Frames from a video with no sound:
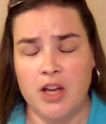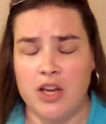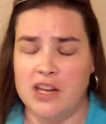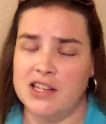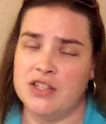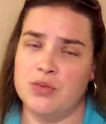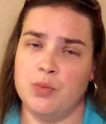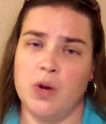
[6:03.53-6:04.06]

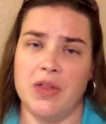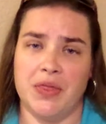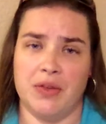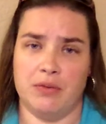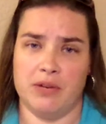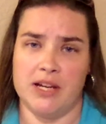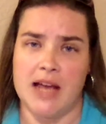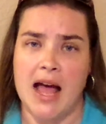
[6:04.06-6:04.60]
is what the
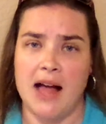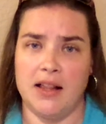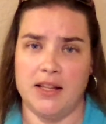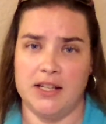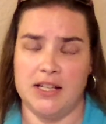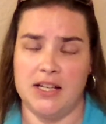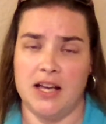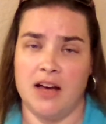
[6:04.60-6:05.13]

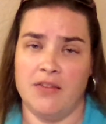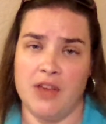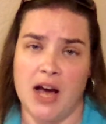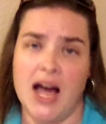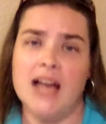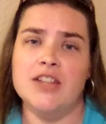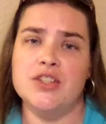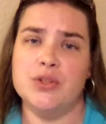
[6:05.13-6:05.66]
reality of the
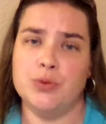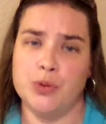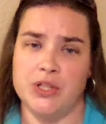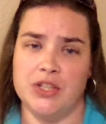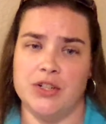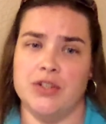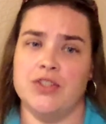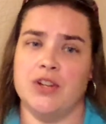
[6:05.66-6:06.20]
high school
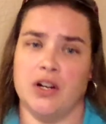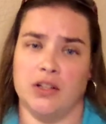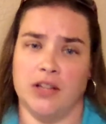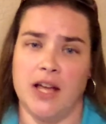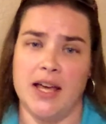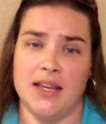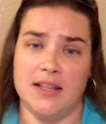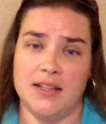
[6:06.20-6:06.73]
years are
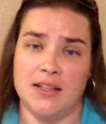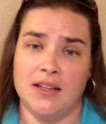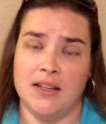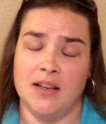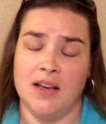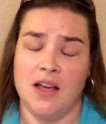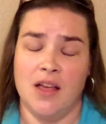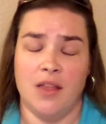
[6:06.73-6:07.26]
like.
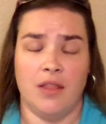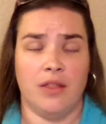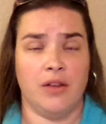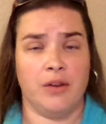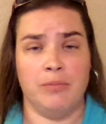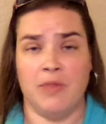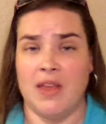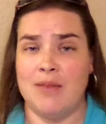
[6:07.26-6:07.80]

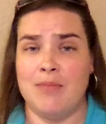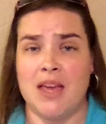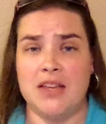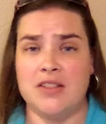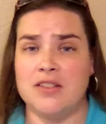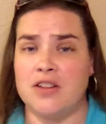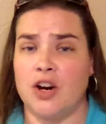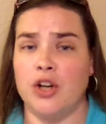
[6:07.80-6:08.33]
They may
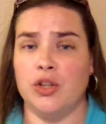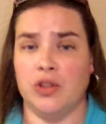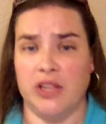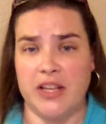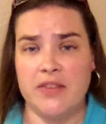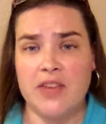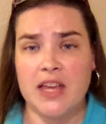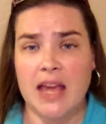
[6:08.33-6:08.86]
start
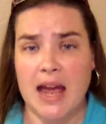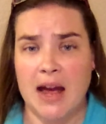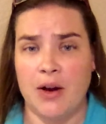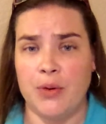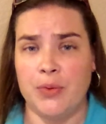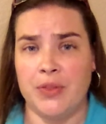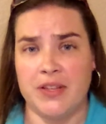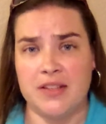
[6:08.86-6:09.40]
living
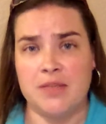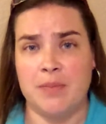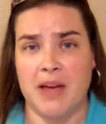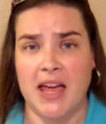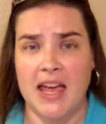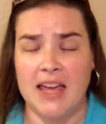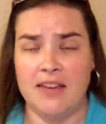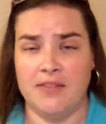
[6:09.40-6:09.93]
out this
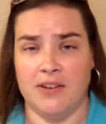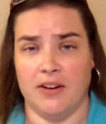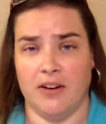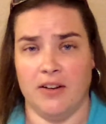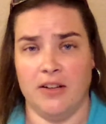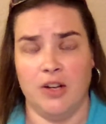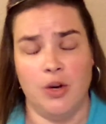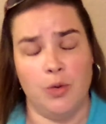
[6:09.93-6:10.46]

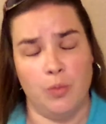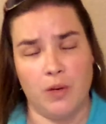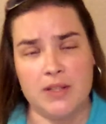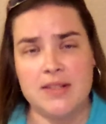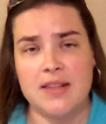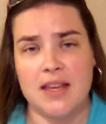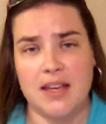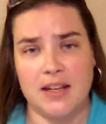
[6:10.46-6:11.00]
behavior once
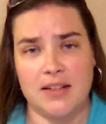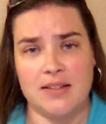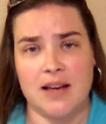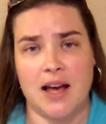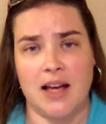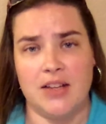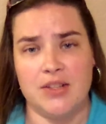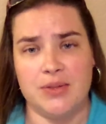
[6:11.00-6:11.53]
they get into
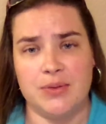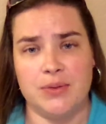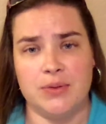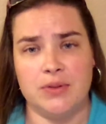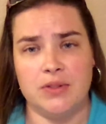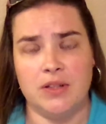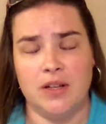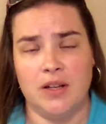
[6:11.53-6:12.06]
high
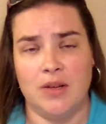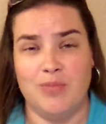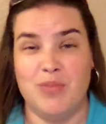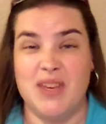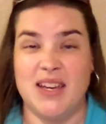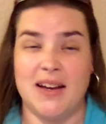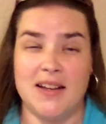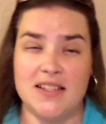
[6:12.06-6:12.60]
school
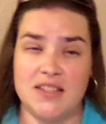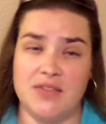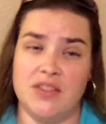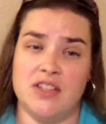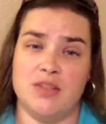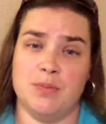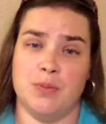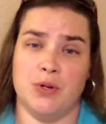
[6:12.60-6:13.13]
because of
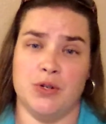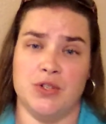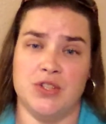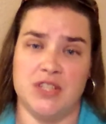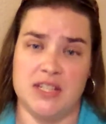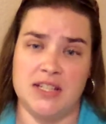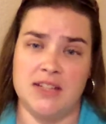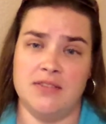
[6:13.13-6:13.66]
this
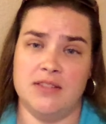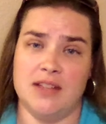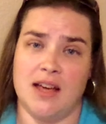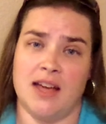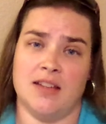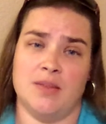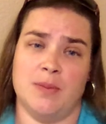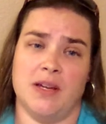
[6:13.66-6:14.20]
perceived
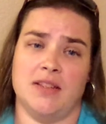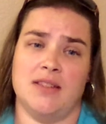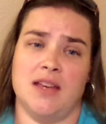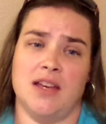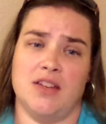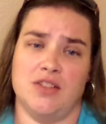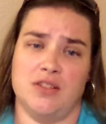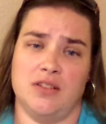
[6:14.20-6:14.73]

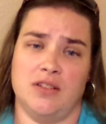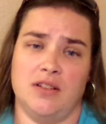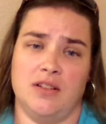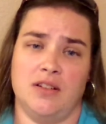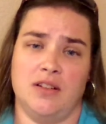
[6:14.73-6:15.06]
expectation.